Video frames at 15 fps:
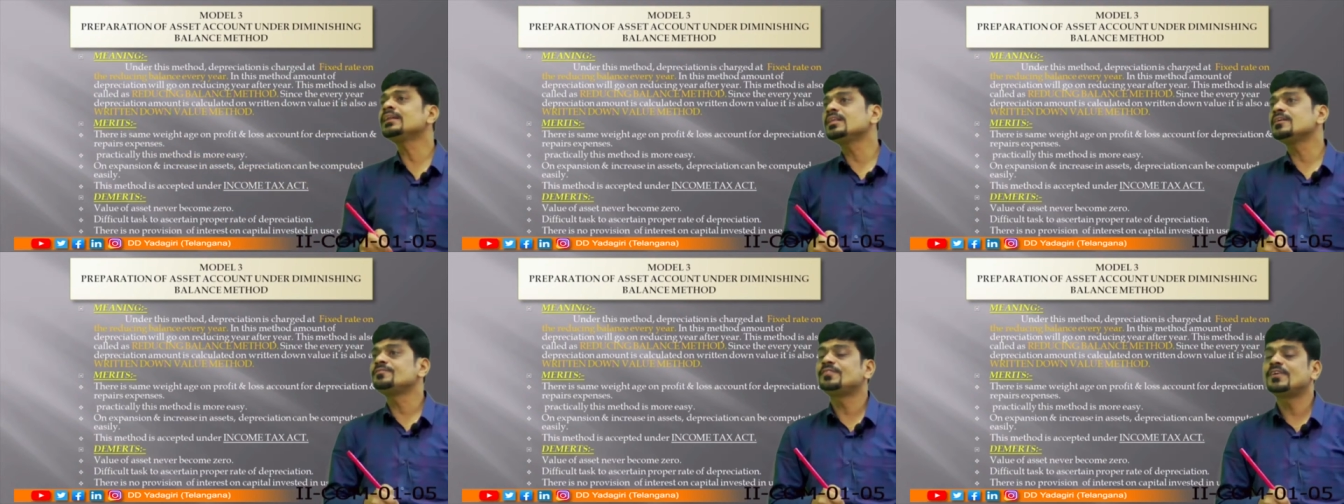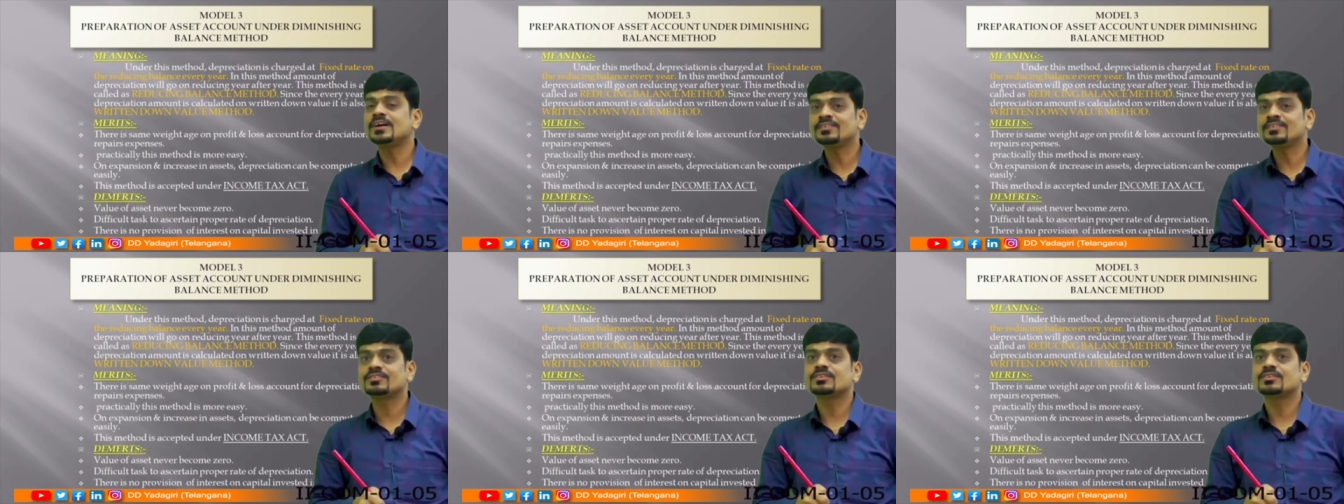the
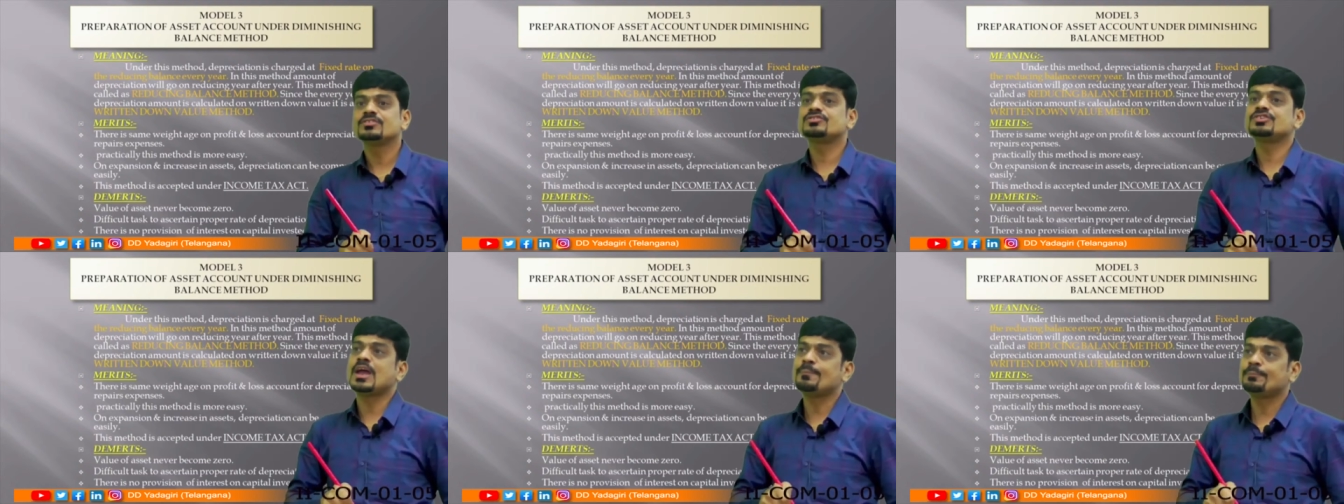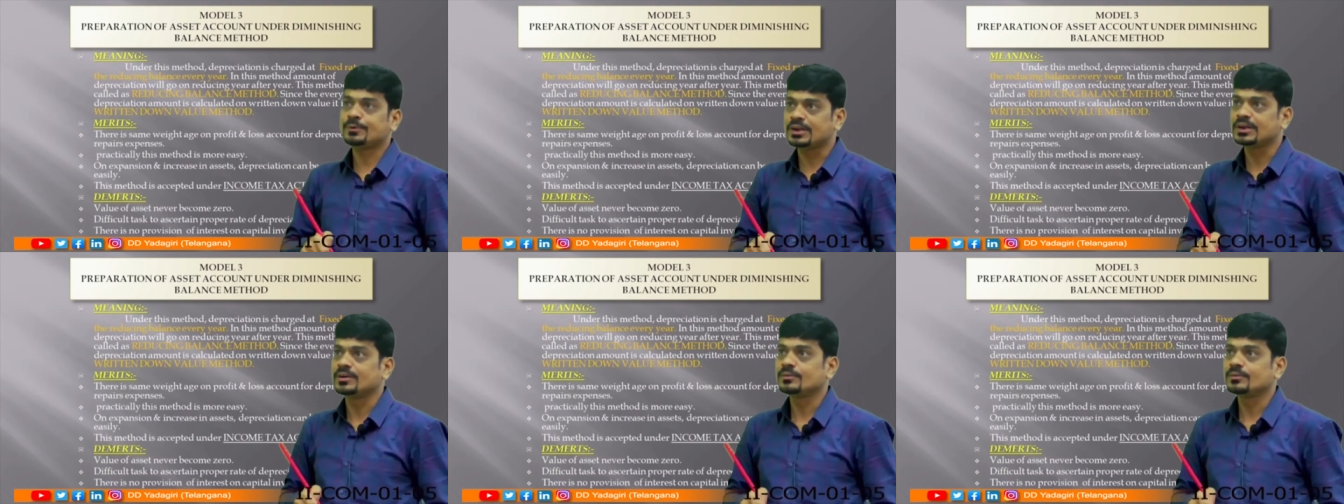first
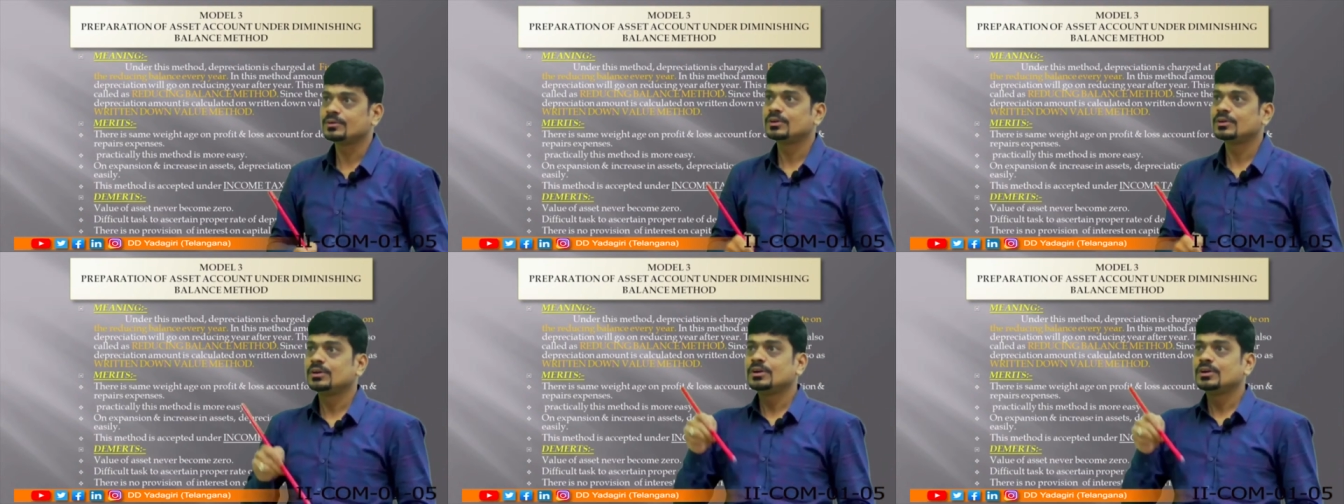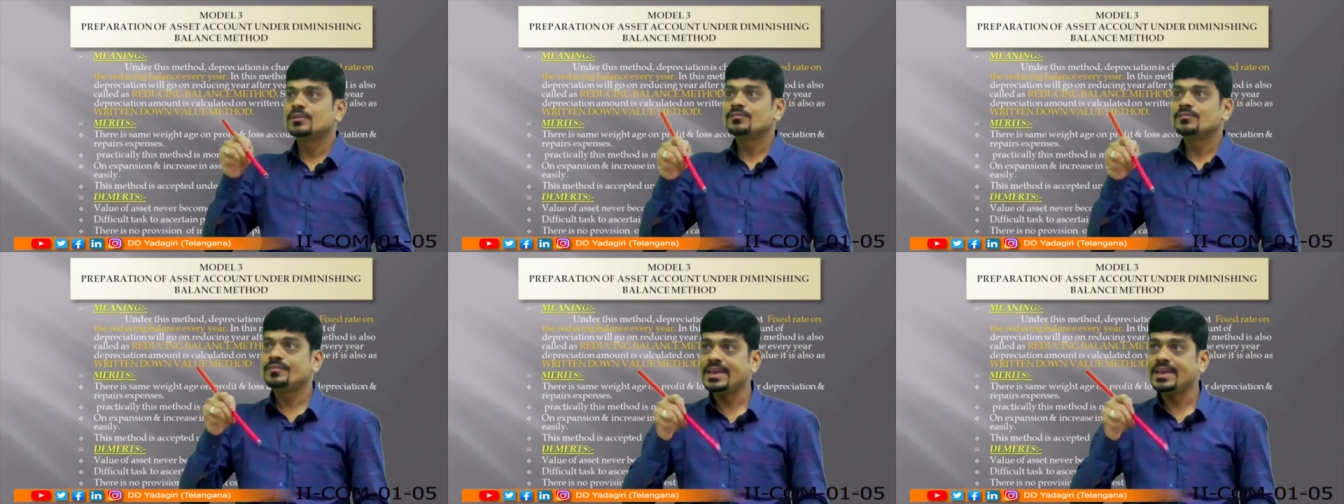chapter,
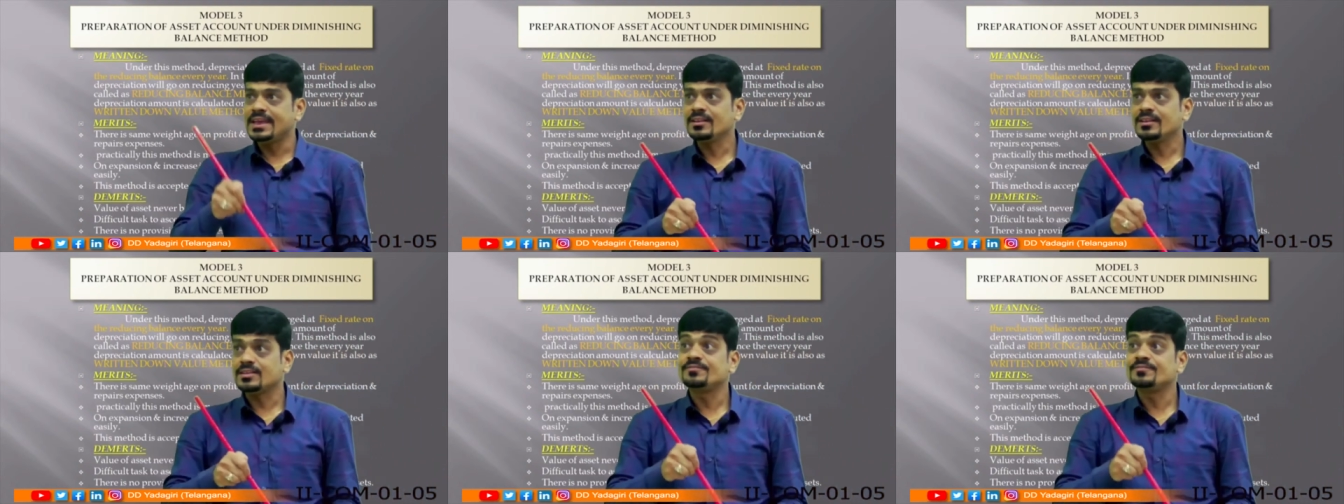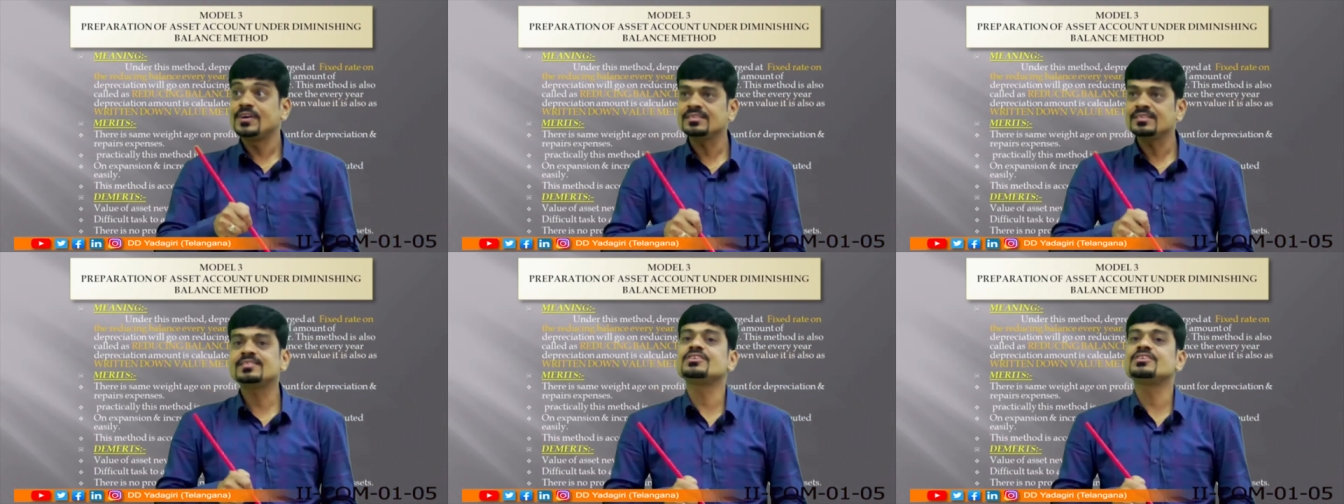where the
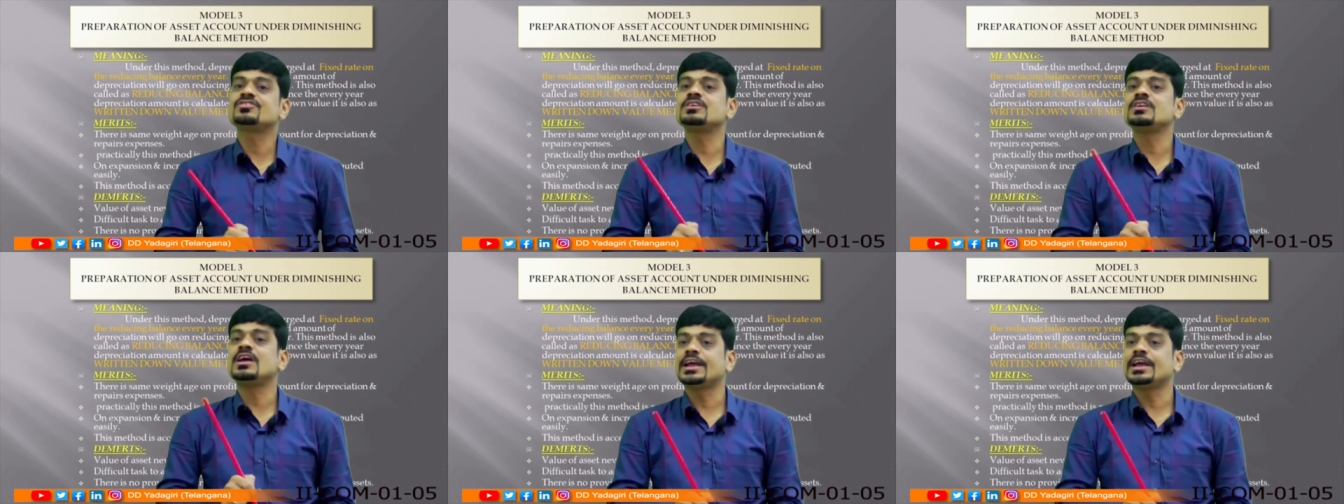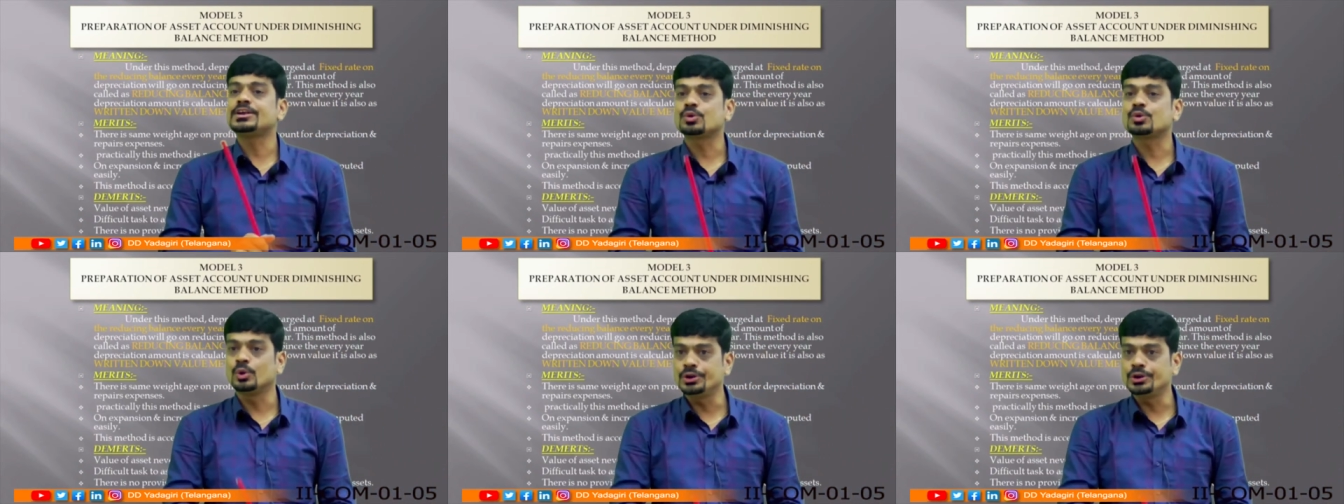first session I
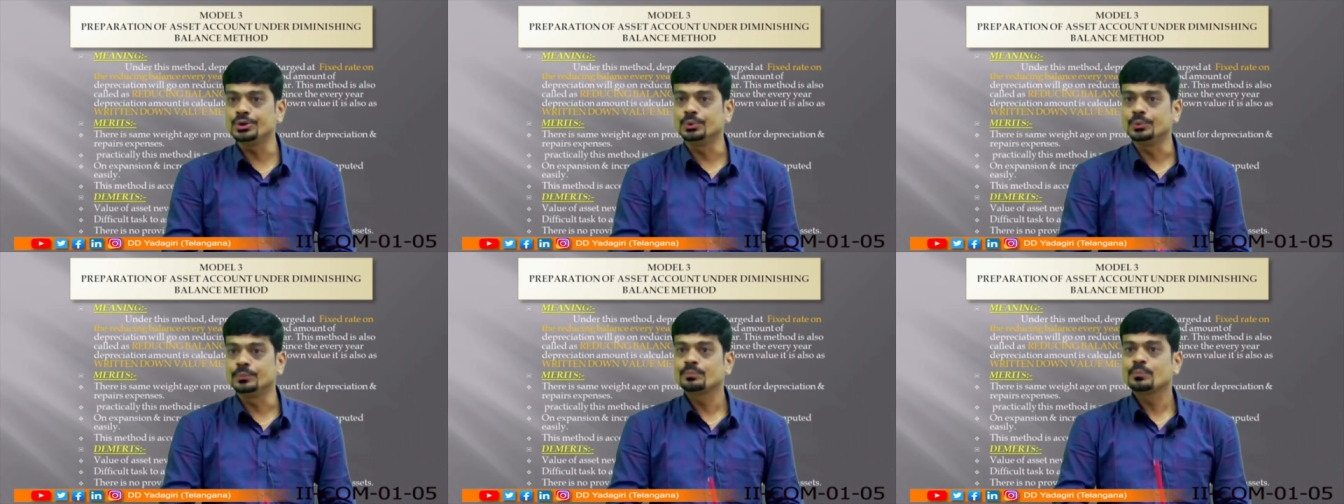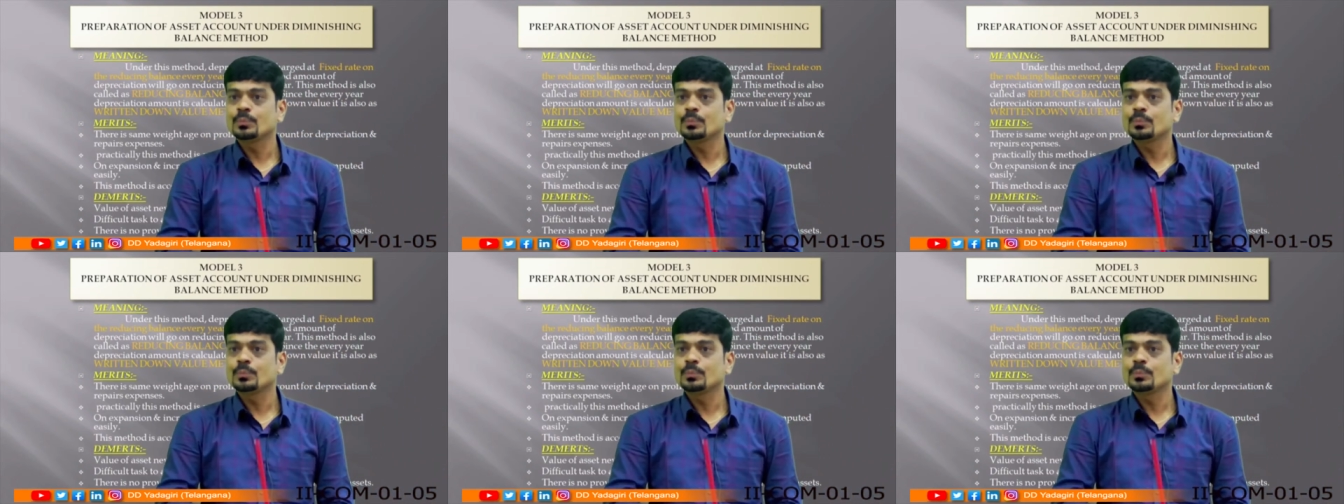told you